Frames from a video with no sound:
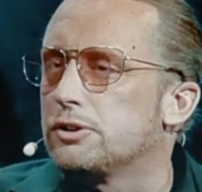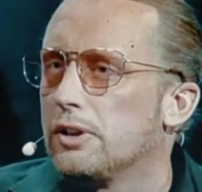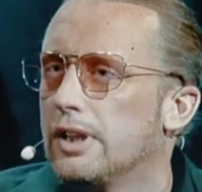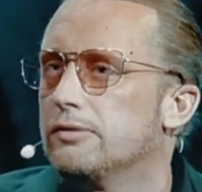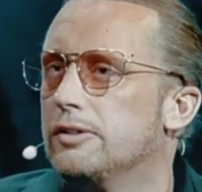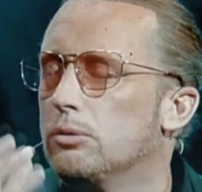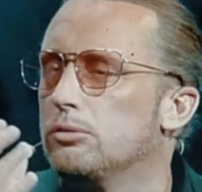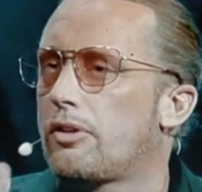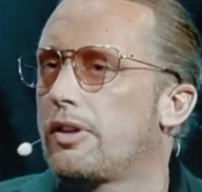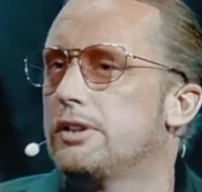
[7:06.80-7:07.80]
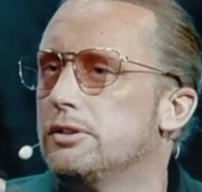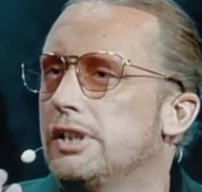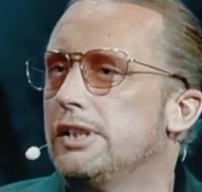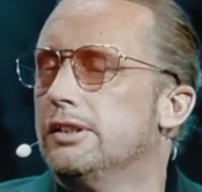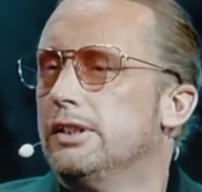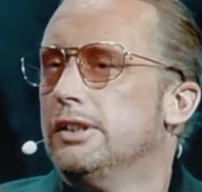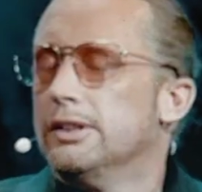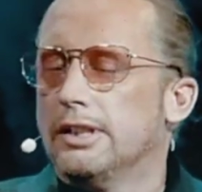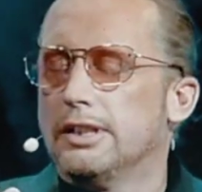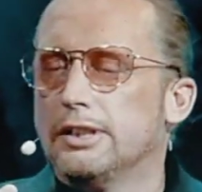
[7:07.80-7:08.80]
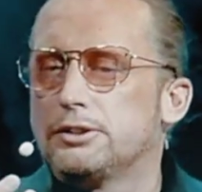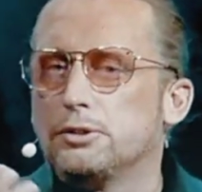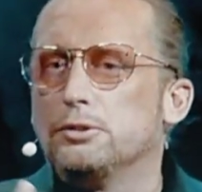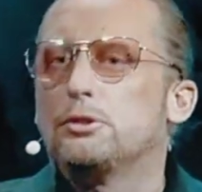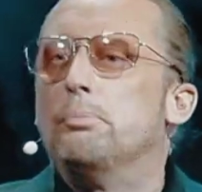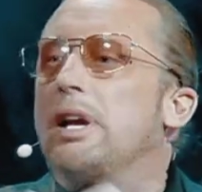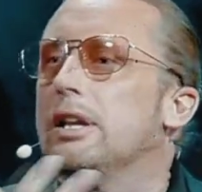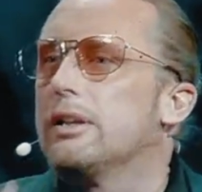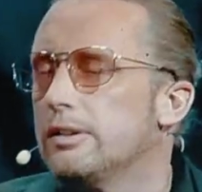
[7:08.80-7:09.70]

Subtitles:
you live. The only thing you need to build